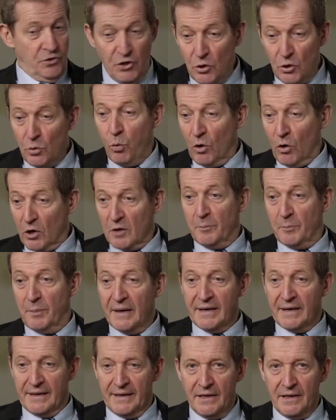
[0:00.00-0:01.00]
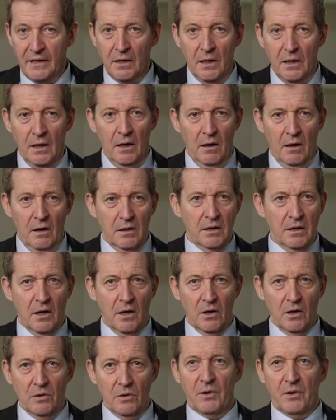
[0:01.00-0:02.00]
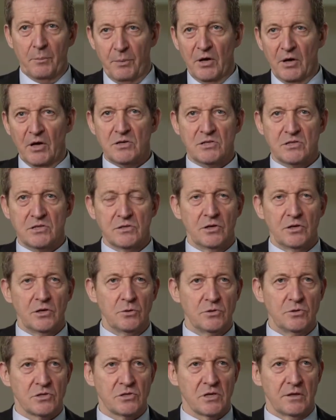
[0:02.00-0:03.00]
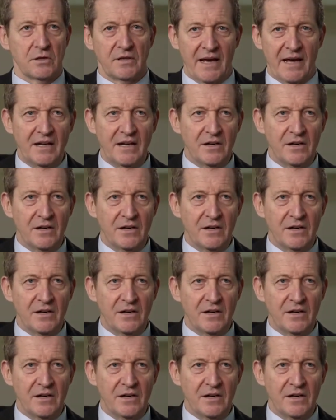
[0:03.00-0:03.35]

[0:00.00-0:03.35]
You want to be, the person who's at the